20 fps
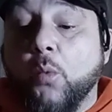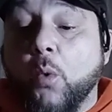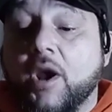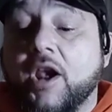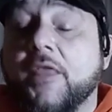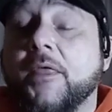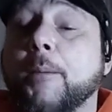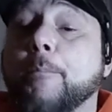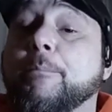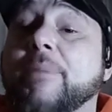
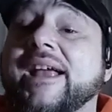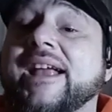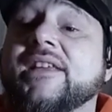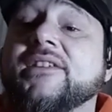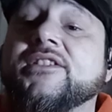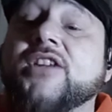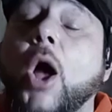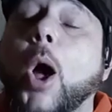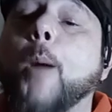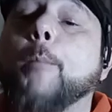one of the
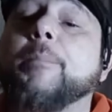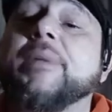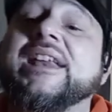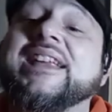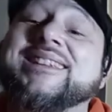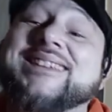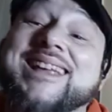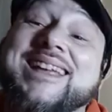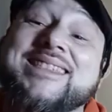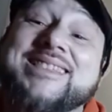biggest
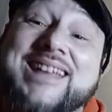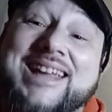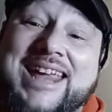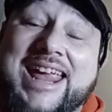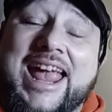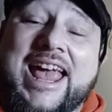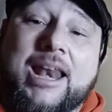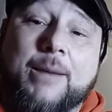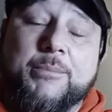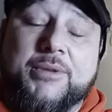companies in the
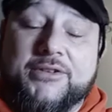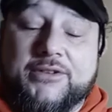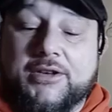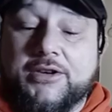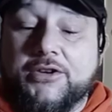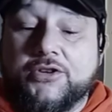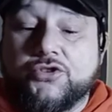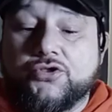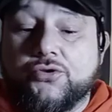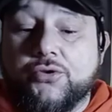cannabis
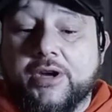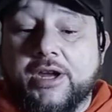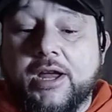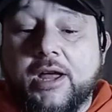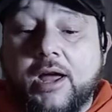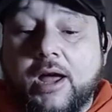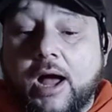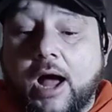industry.